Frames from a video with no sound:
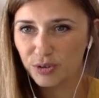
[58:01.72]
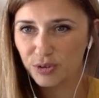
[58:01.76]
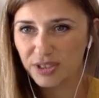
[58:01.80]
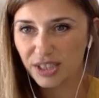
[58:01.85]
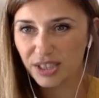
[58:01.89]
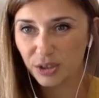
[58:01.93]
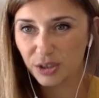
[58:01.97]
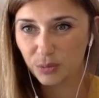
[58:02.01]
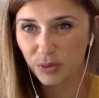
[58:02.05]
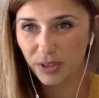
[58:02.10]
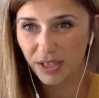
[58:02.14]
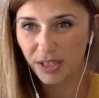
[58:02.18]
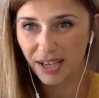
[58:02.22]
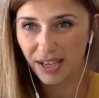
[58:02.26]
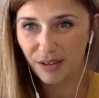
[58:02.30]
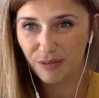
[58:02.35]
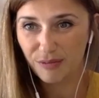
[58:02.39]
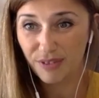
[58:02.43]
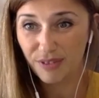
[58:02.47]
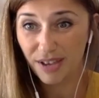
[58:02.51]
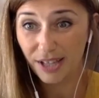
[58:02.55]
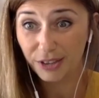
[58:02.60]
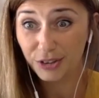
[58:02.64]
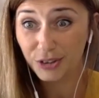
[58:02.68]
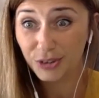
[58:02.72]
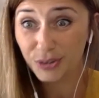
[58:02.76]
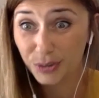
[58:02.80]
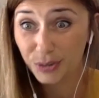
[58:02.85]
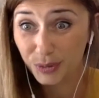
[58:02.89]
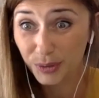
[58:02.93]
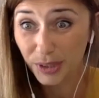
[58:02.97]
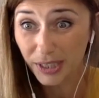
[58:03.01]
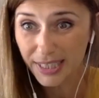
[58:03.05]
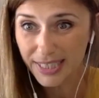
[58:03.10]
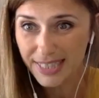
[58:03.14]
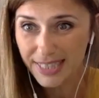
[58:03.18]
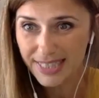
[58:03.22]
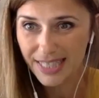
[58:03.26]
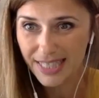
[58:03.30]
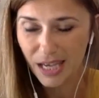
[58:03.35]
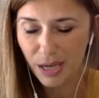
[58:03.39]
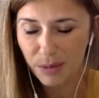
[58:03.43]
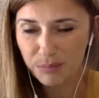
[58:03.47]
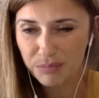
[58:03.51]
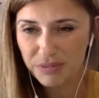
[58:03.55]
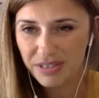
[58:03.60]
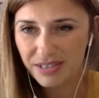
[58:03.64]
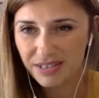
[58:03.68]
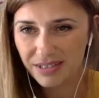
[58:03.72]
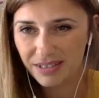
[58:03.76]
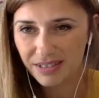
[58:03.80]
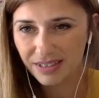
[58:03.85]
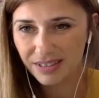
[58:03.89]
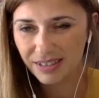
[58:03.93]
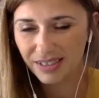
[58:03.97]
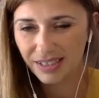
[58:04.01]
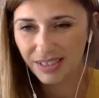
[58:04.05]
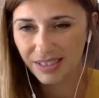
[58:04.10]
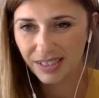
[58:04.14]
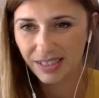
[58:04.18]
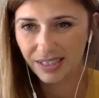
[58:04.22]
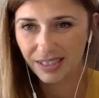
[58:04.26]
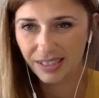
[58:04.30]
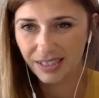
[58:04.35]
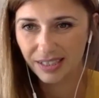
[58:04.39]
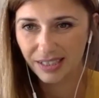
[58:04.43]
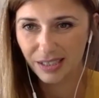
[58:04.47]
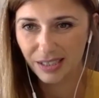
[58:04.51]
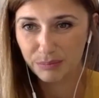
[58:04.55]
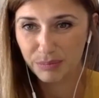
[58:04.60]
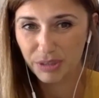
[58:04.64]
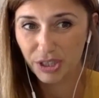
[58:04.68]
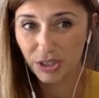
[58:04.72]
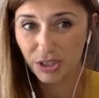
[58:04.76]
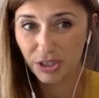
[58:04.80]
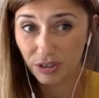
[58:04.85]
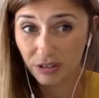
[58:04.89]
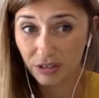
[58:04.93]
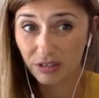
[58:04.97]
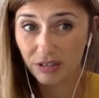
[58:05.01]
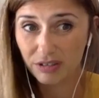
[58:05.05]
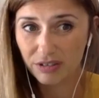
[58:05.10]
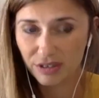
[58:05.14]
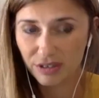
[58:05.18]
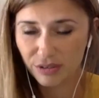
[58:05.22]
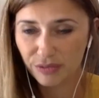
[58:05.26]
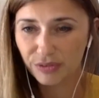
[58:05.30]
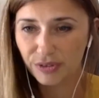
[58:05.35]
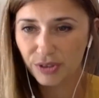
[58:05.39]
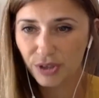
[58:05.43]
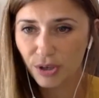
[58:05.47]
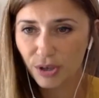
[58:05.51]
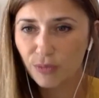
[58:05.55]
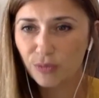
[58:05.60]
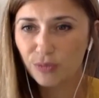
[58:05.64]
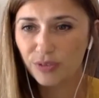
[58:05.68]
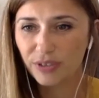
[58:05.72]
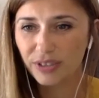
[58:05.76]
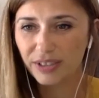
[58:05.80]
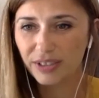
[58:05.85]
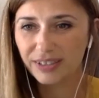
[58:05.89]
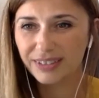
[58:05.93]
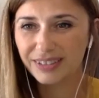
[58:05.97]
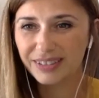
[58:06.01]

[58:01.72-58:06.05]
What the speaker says: that we have had to accept because of COVID?